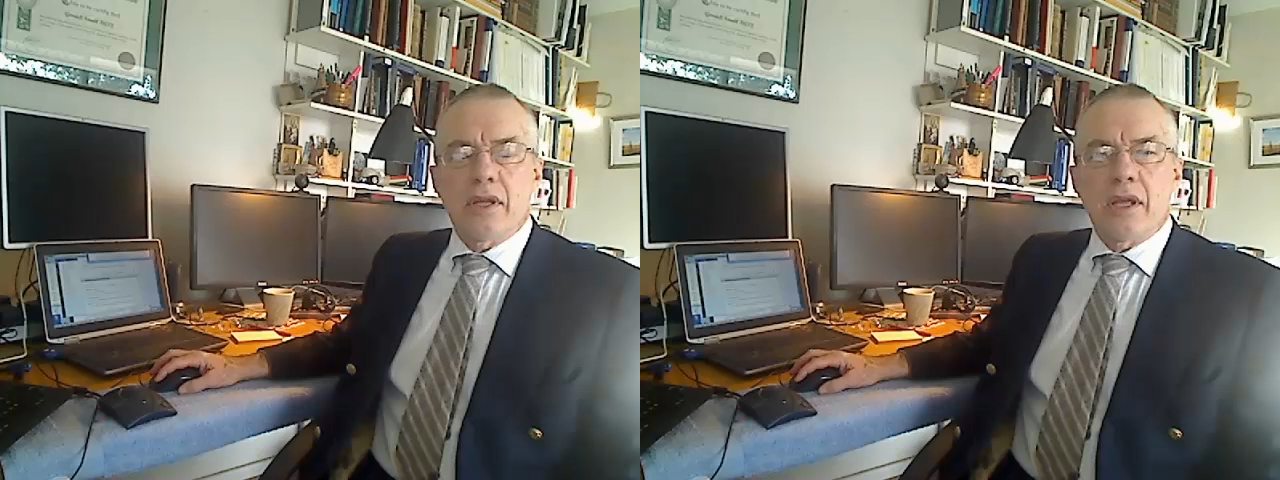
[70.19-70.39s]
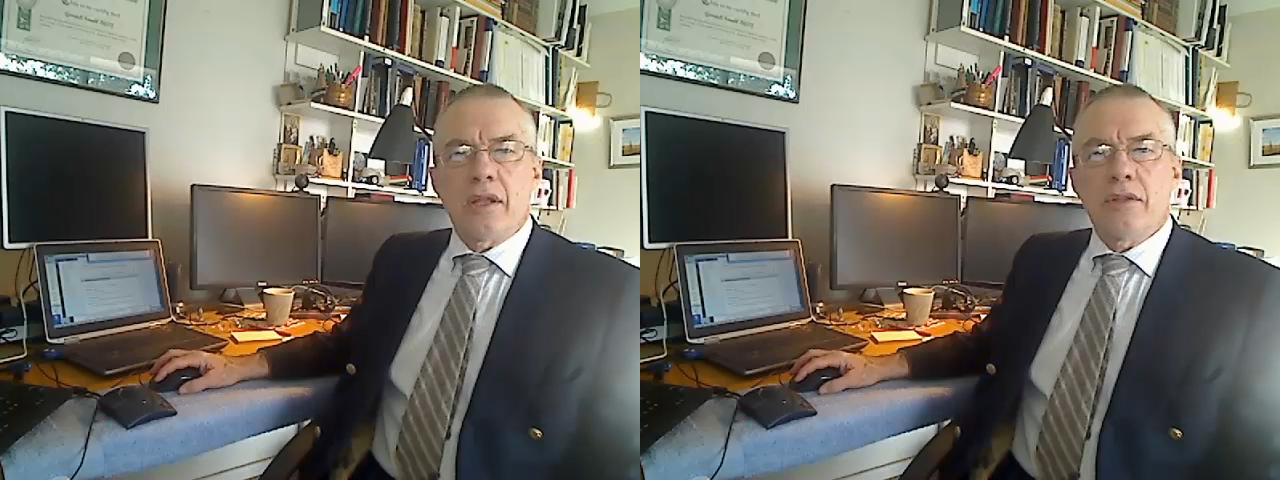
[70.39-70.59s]

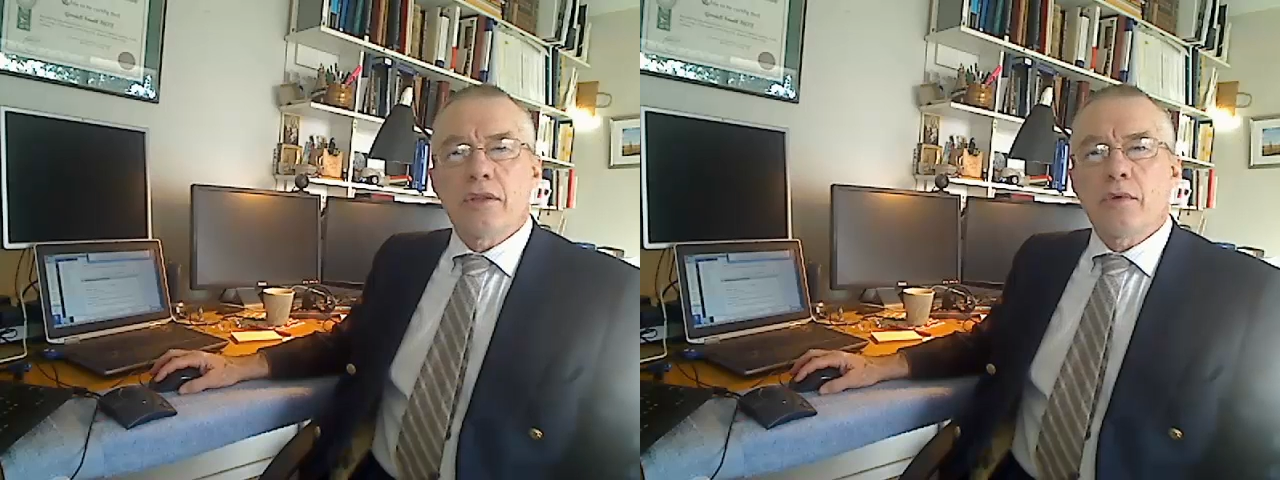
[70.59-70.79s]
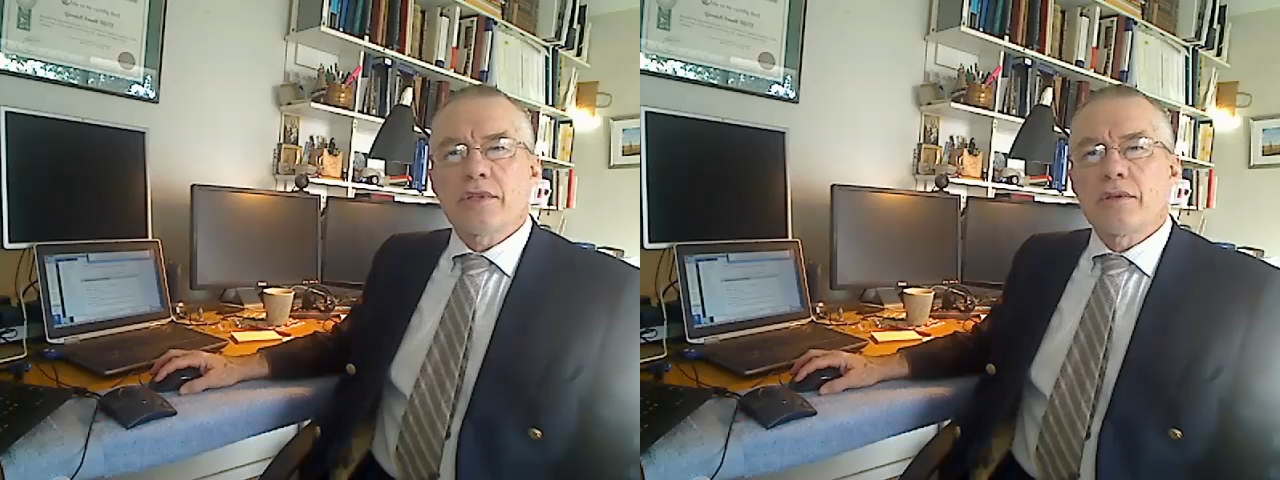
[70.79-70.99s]
and the
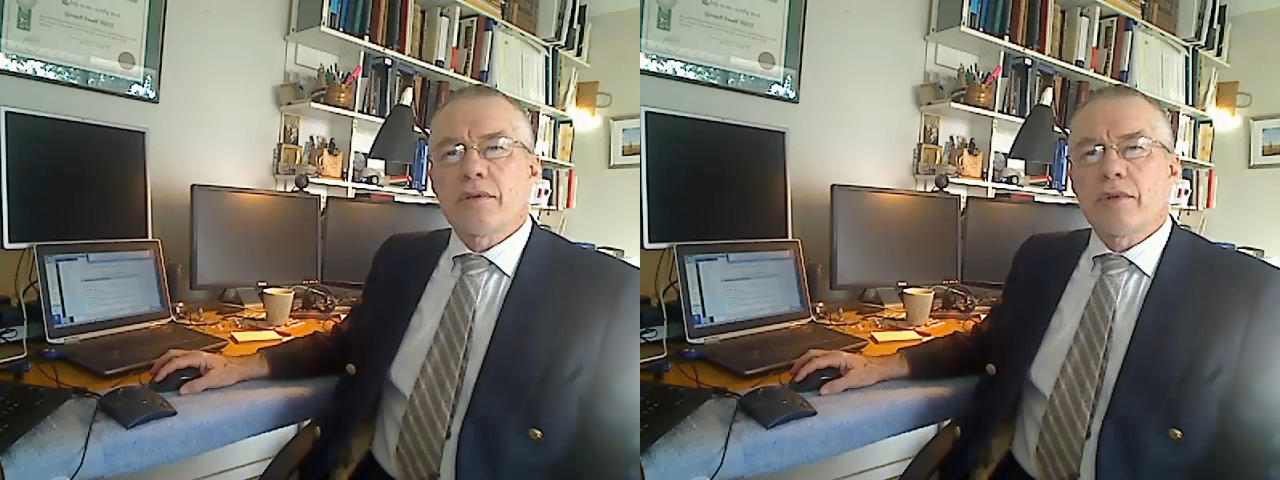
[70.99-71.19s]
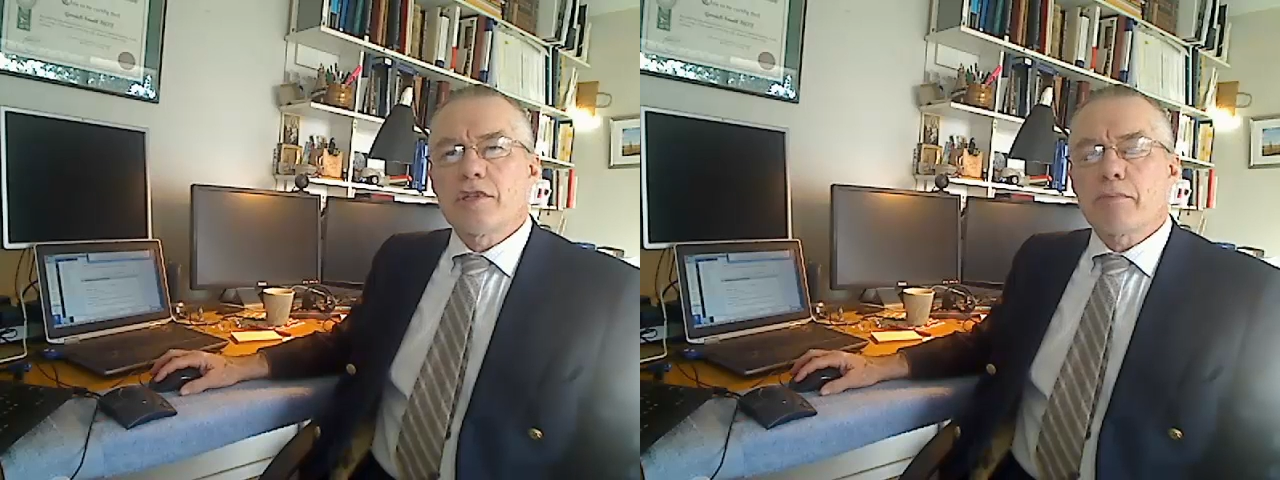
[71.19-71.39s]
question
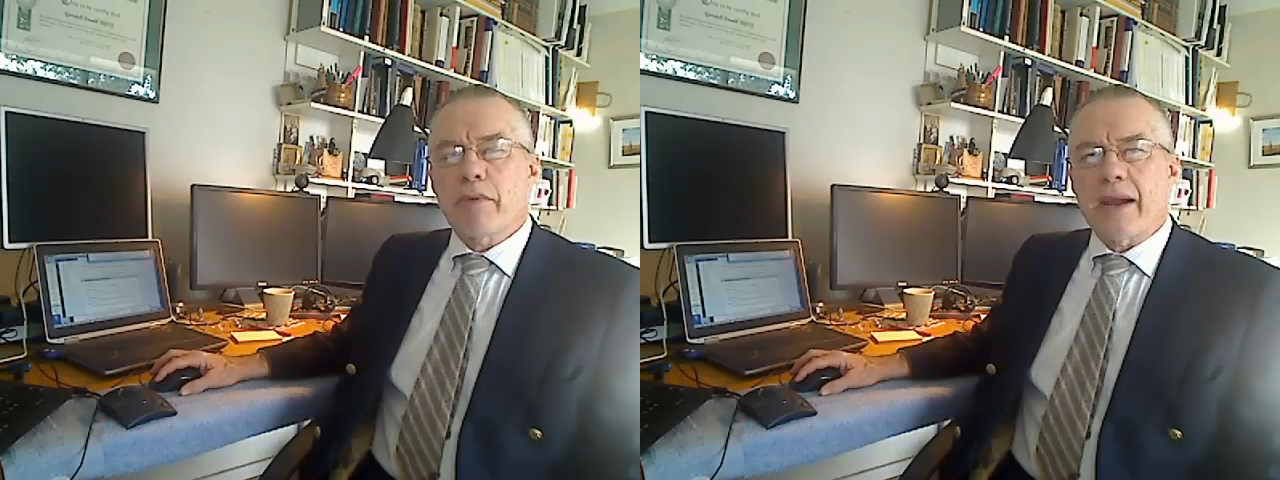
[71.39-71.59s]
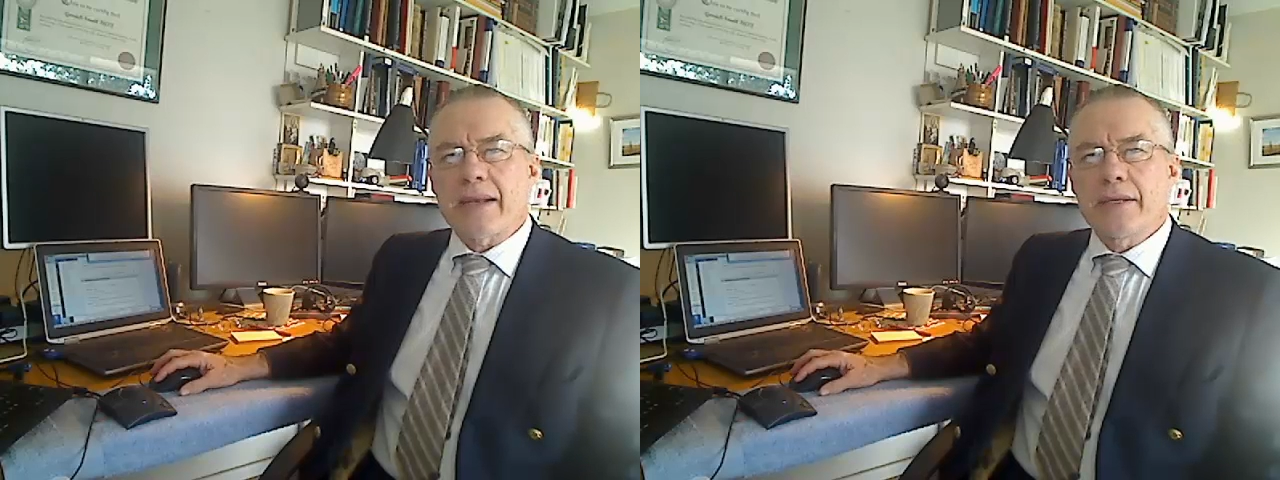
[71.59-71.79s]
of what is
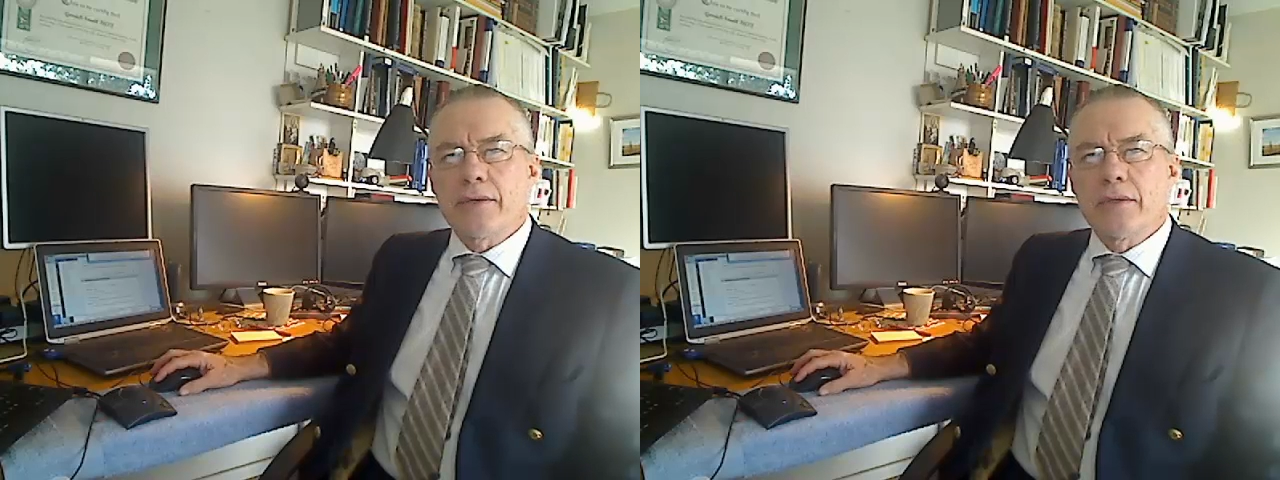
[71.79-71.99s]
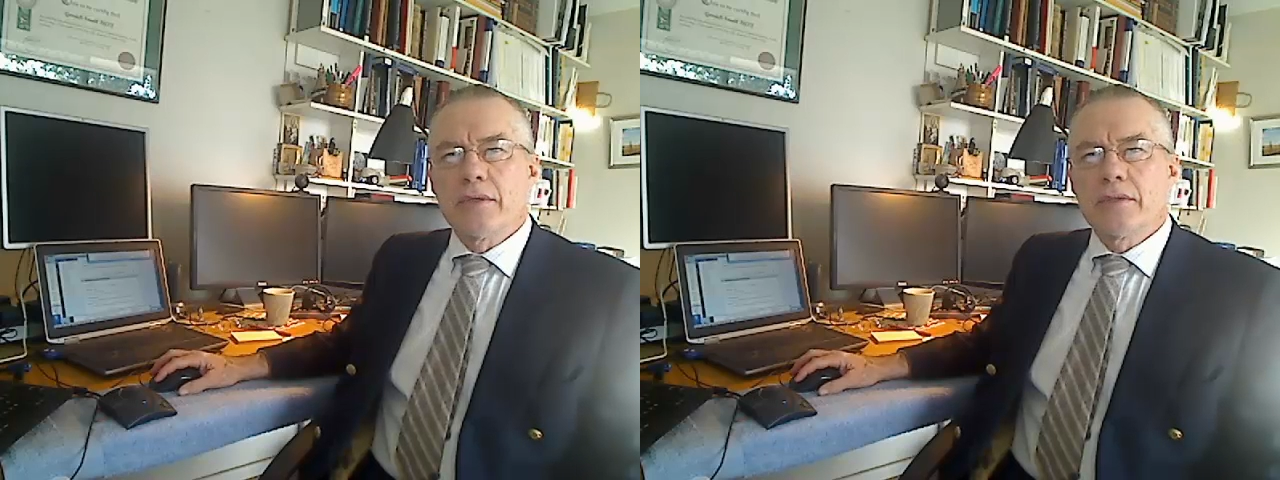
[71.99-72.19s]

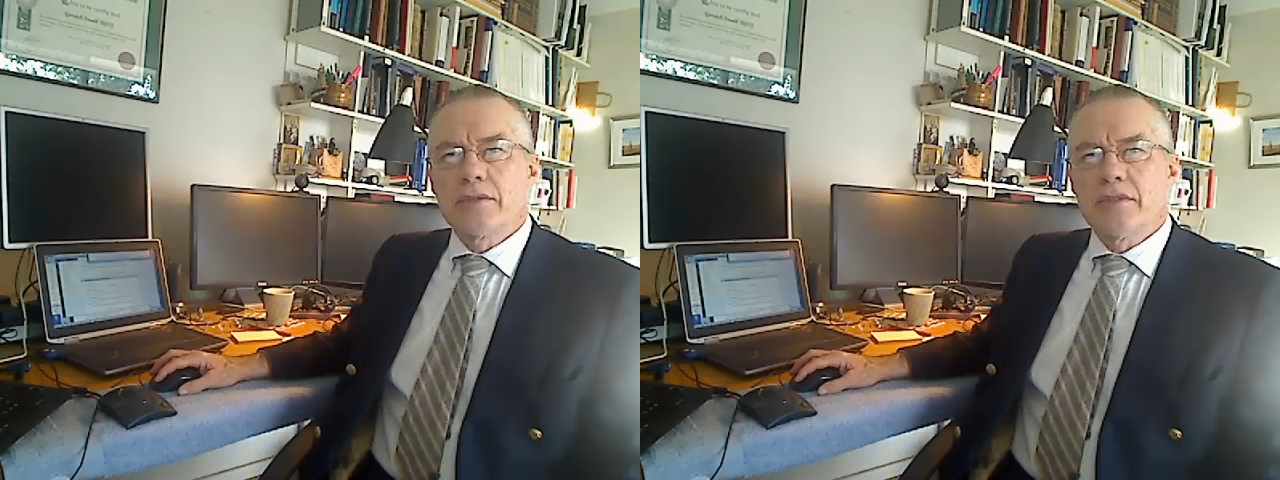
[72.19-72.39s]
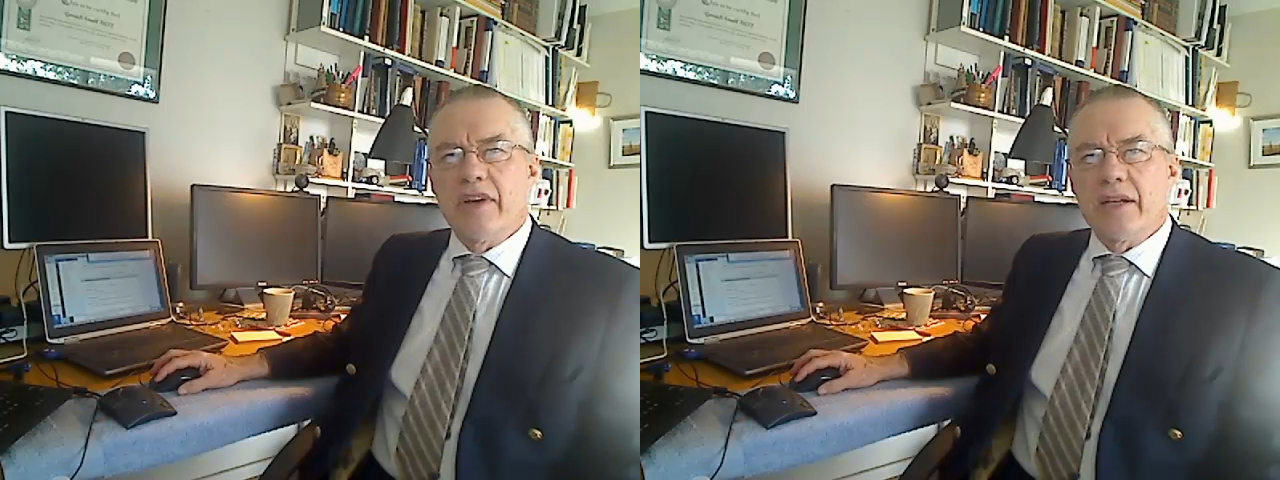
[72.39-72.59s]
practical
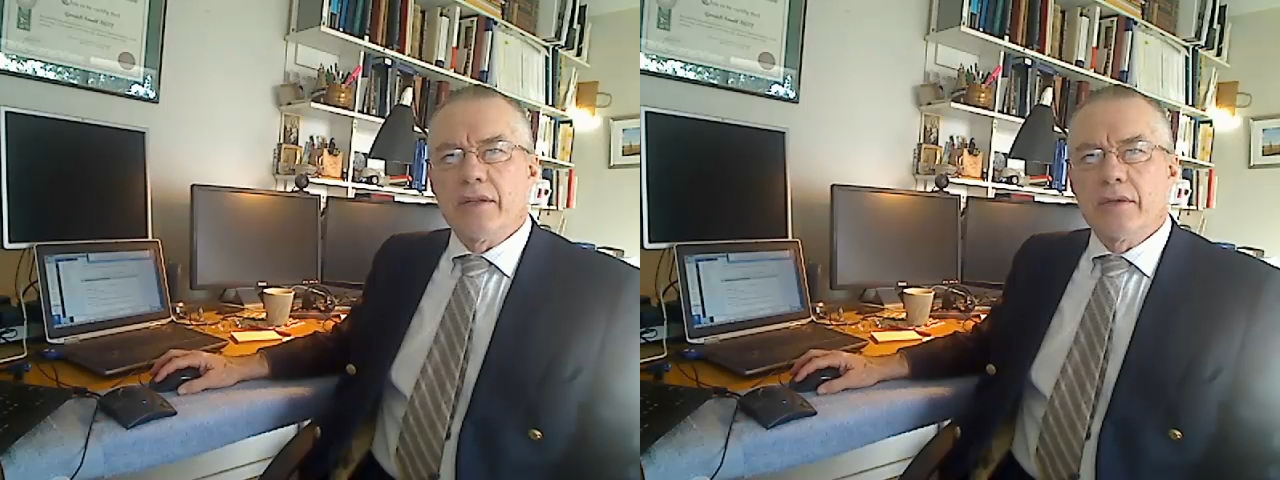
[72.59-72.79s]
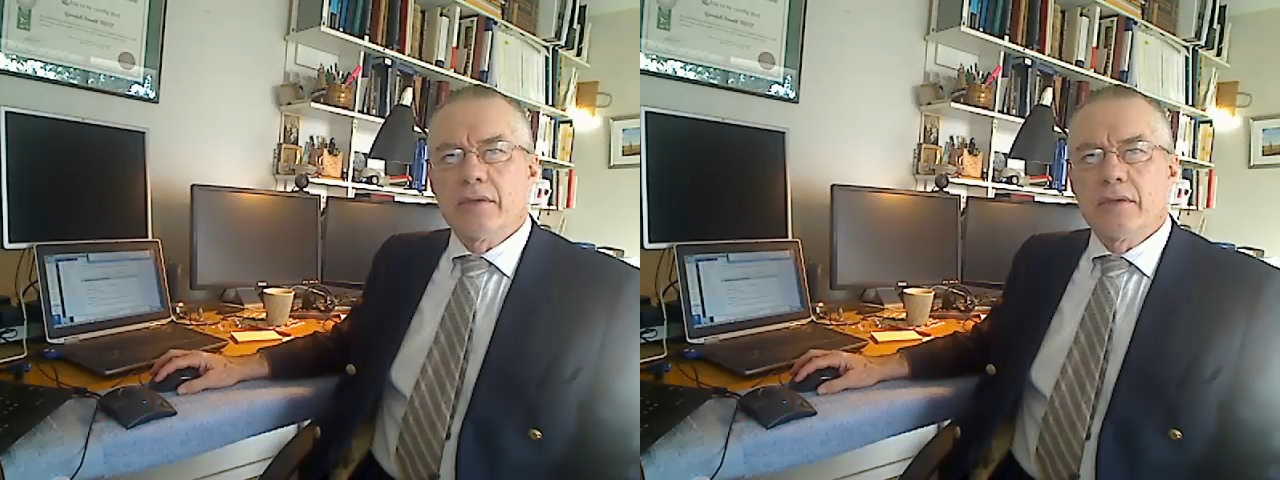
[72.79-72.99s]
to value.